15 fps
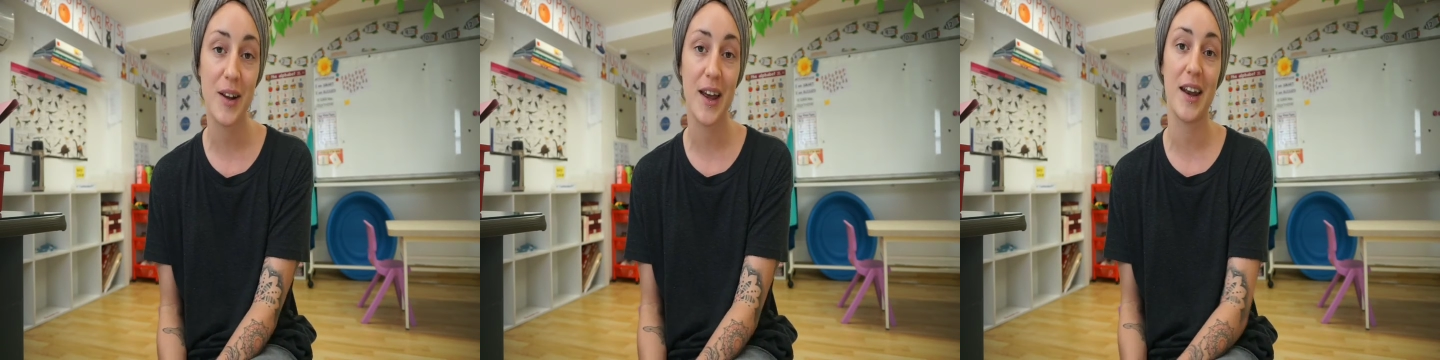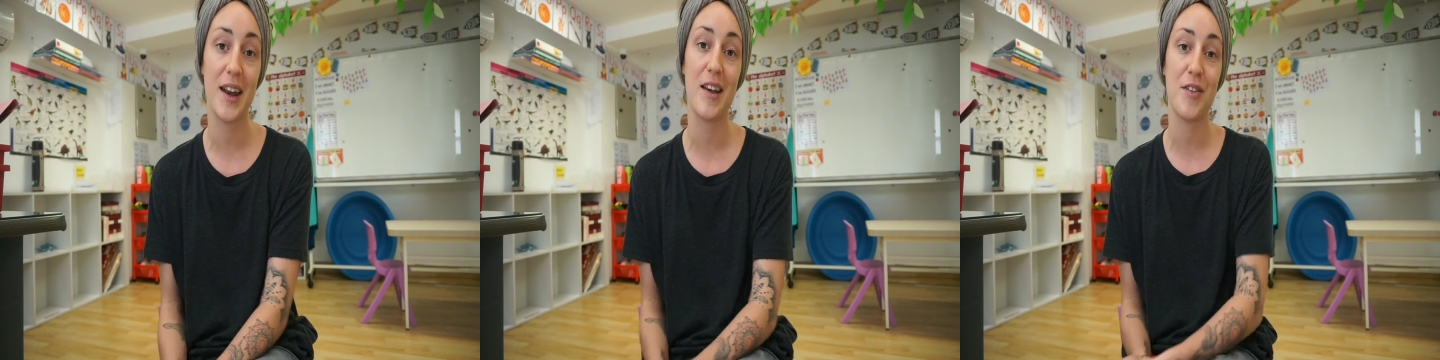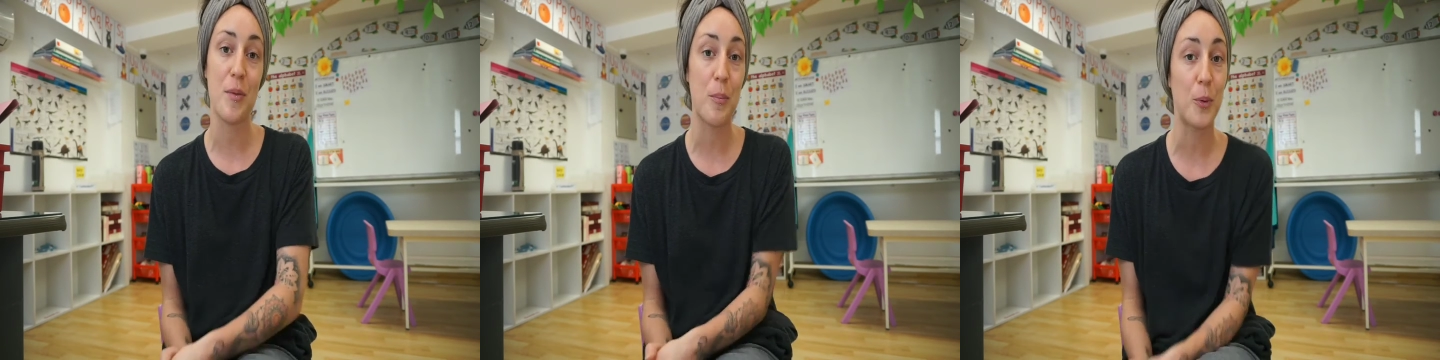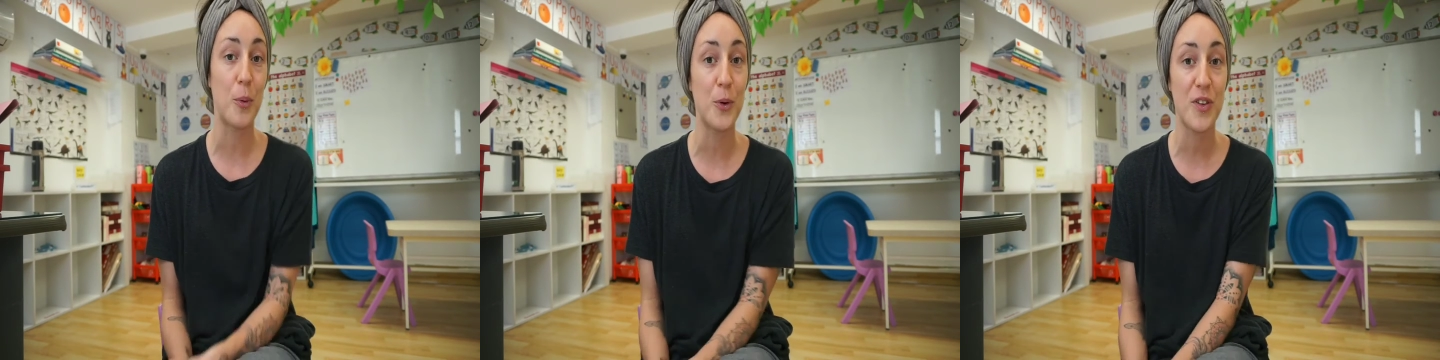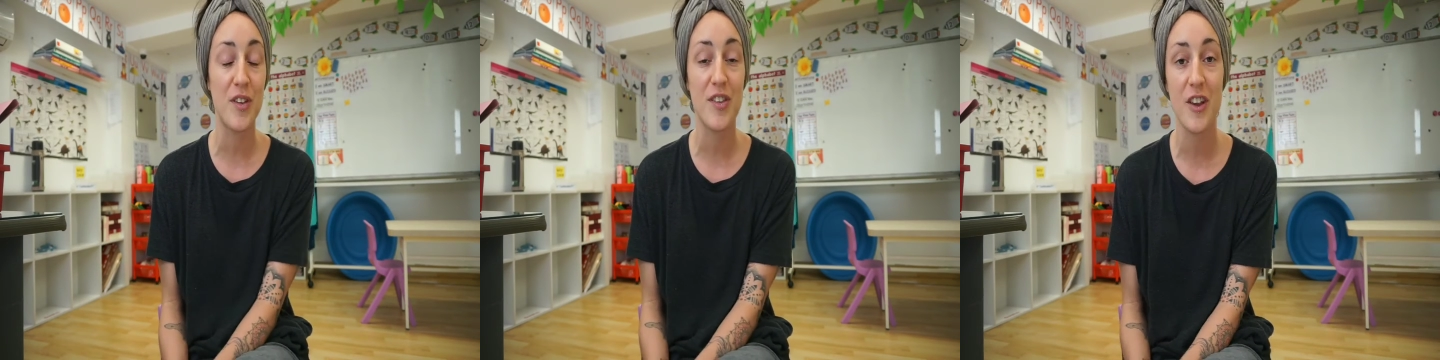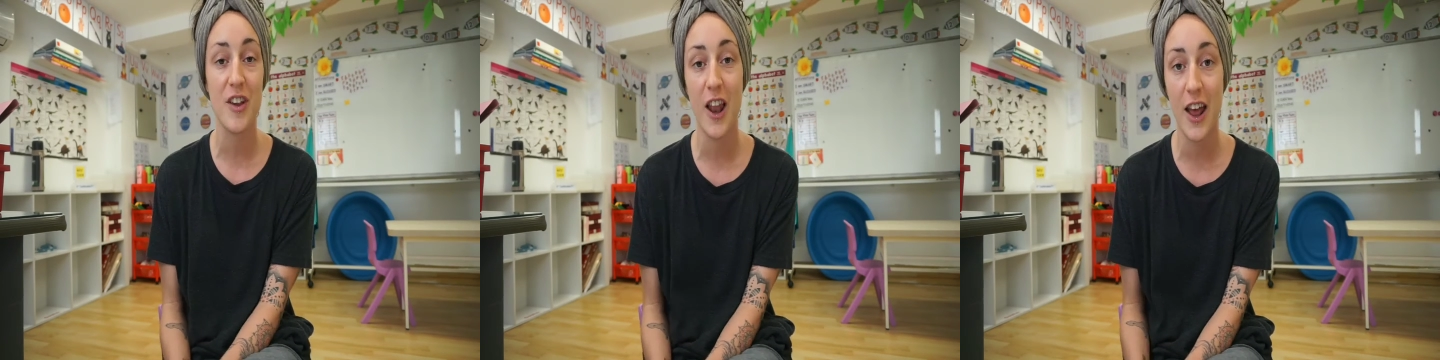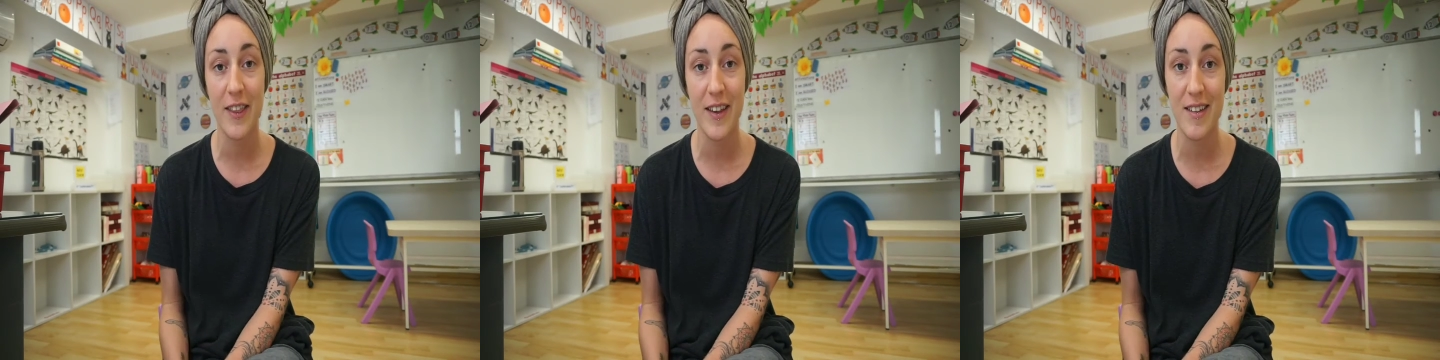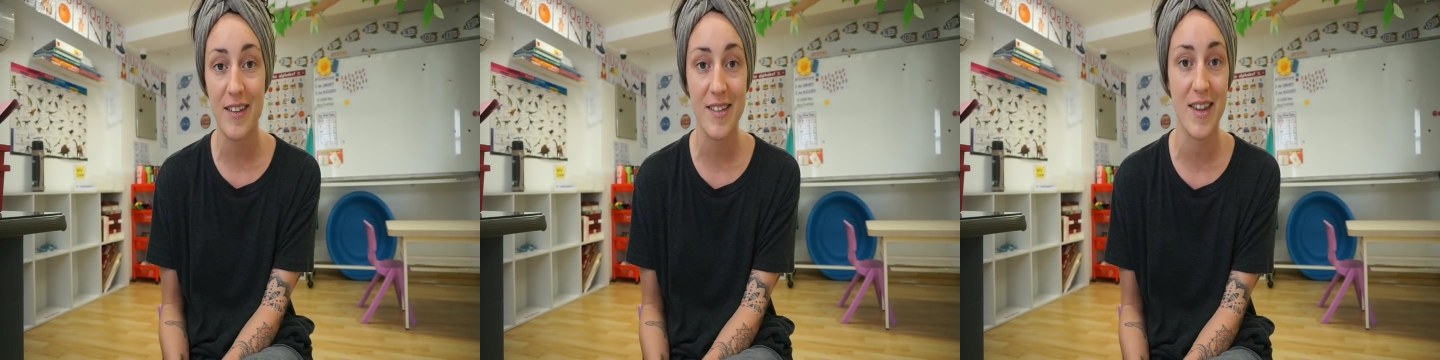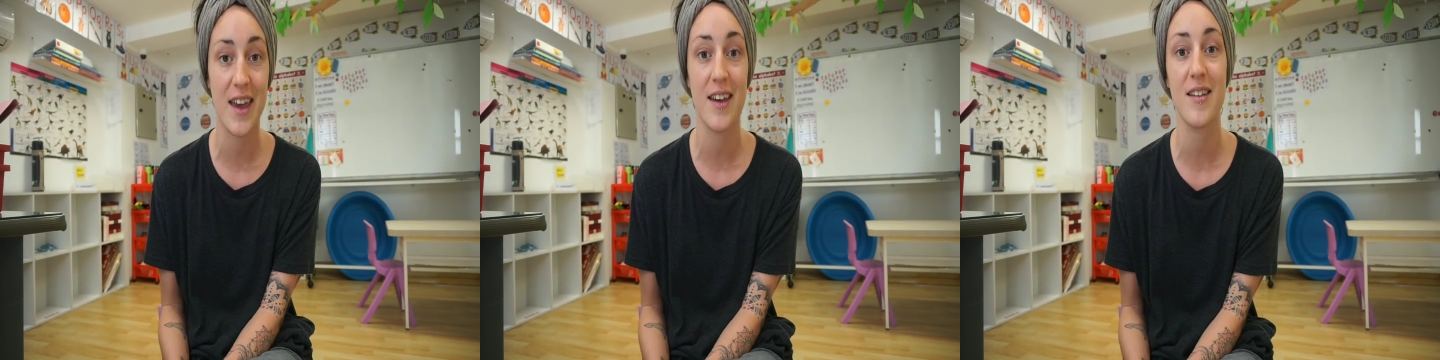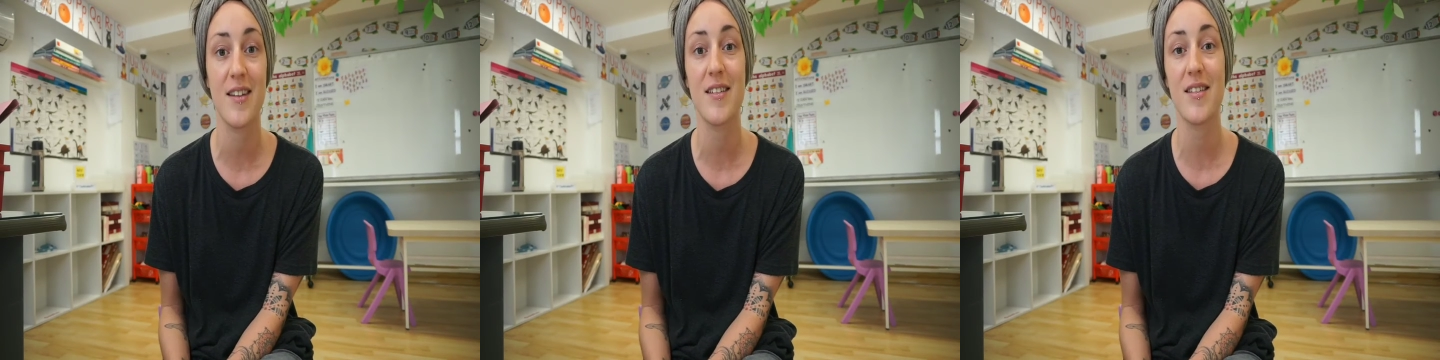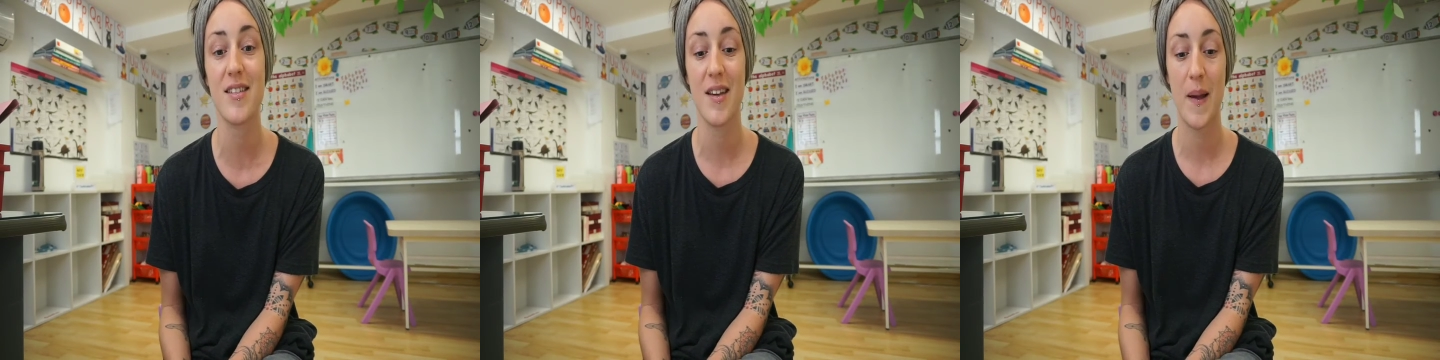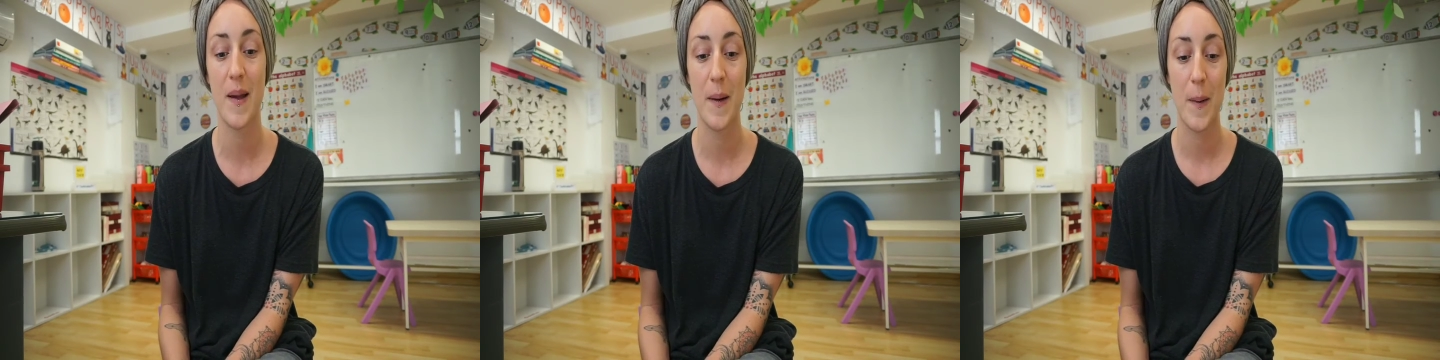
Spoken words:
and it's important to learn these things.